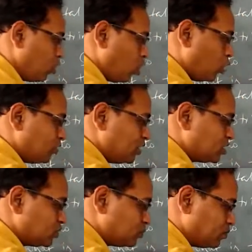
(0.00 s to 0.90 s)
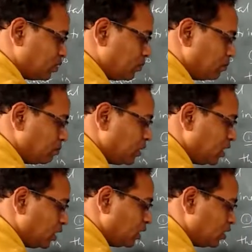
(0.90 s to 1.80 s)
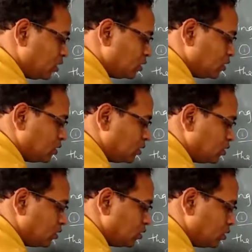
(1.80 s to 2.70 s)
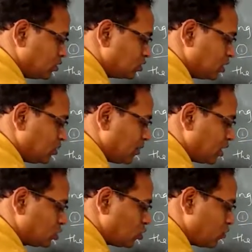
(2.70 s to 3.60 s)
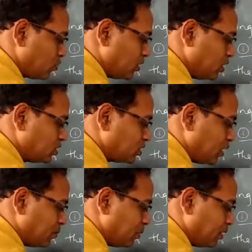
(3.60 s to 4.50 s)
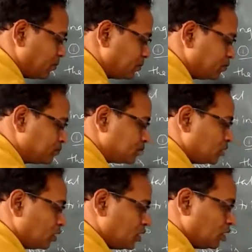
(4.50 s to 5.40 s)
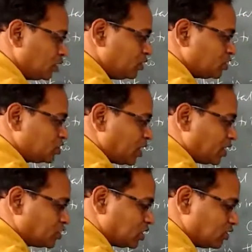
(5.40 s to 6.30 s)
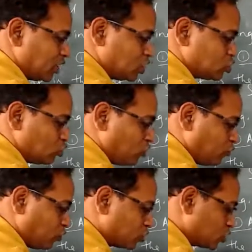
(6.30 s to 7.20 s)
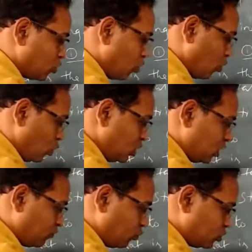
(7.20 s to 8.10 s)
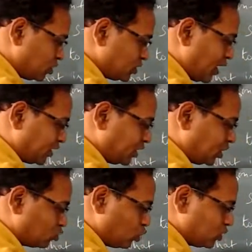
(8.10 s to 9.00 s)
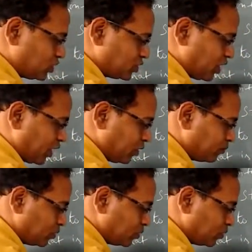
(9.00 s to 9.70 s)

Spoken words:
On this B, say mass of B is MB. In this direction there is no force. Only the force is acting toward this side.